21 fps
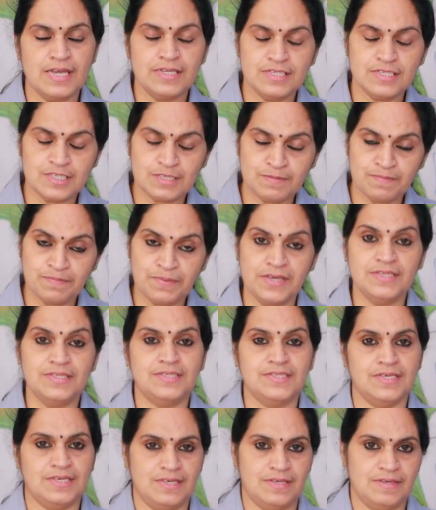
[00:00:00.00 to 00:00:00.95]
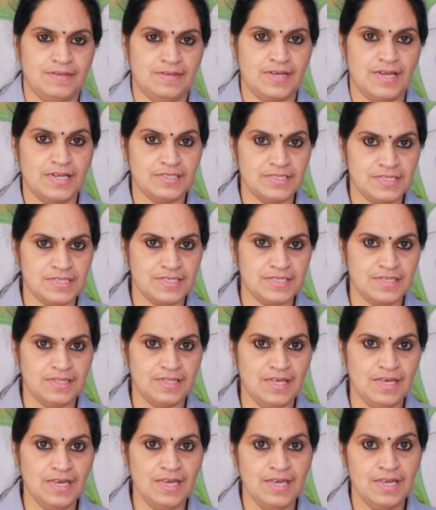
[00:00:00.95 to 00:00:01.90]
spacing, adjust
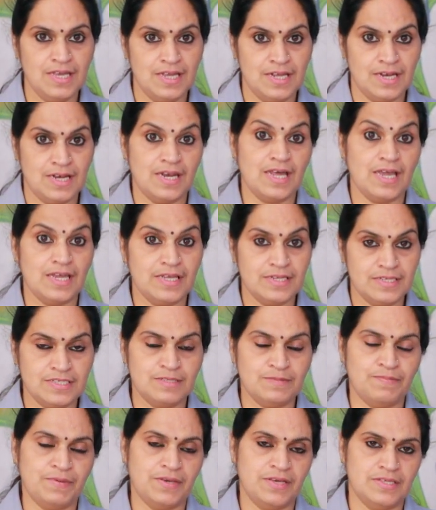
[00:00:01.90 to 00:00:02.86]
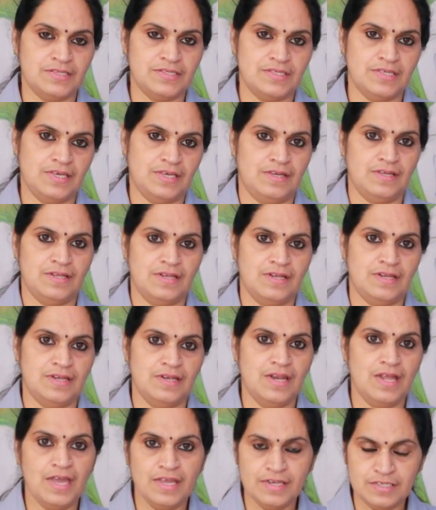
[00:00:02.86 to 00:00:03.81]
the line spacing.
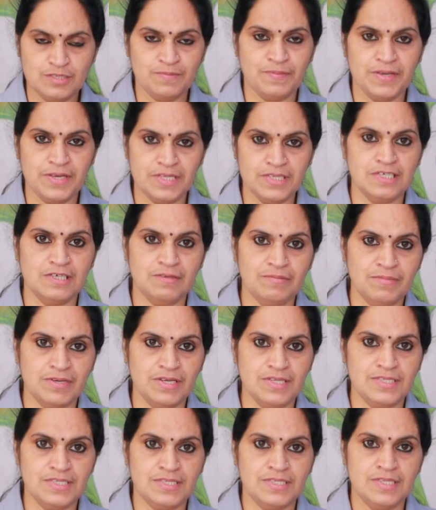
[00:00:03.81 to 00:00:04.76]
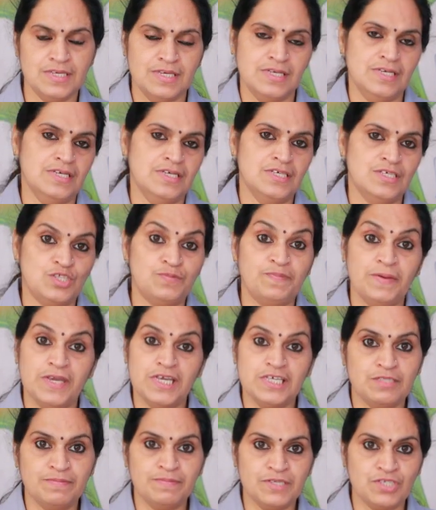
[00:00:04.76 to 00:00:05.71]
Line spacing means
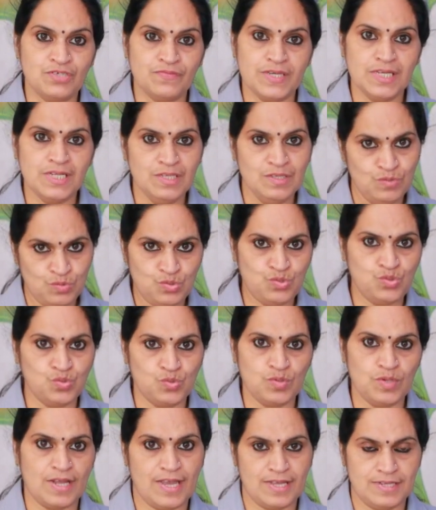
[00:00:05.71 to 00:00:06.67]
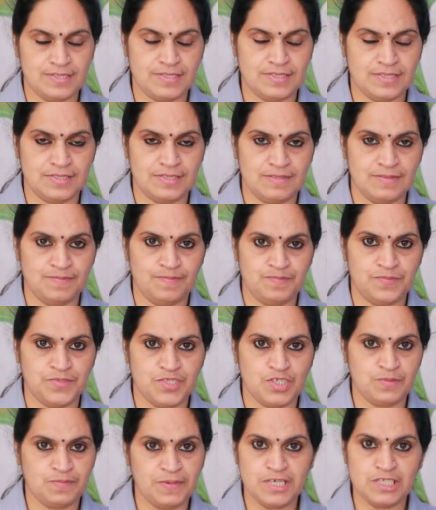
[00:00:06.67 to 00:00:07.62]
space between two lines,
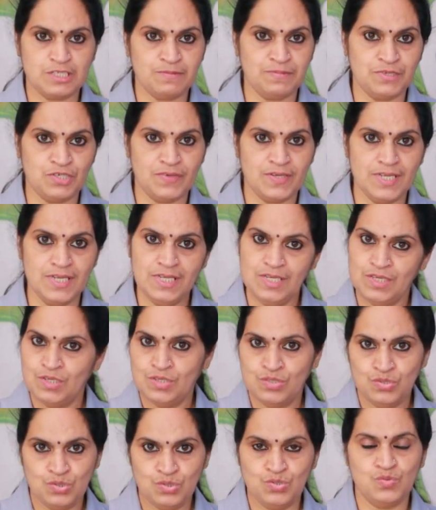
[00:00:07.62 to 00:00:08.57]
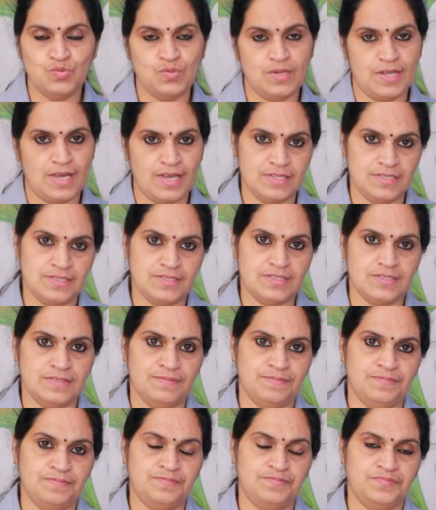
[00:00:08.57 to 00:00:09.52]
space between two lines.
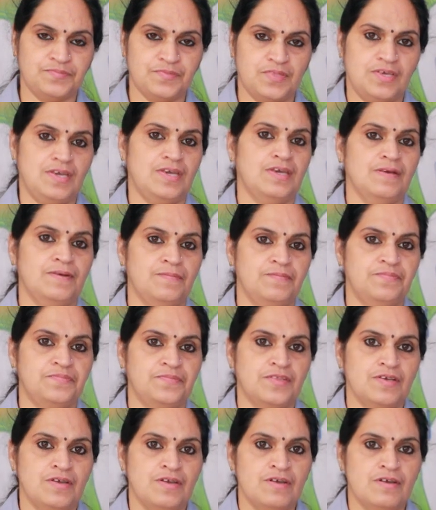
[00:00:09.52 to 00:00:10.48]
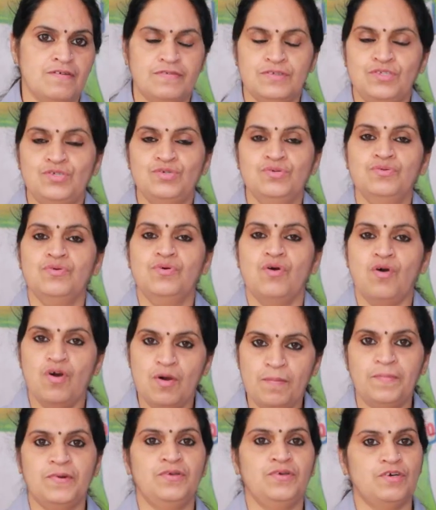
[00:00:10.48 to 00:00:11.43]
Okay. First you
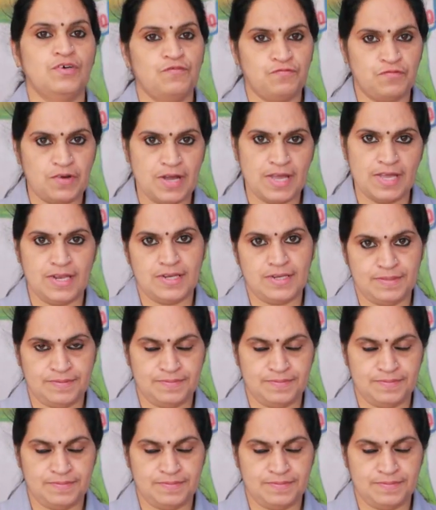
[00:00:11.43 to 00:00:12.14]
open your file,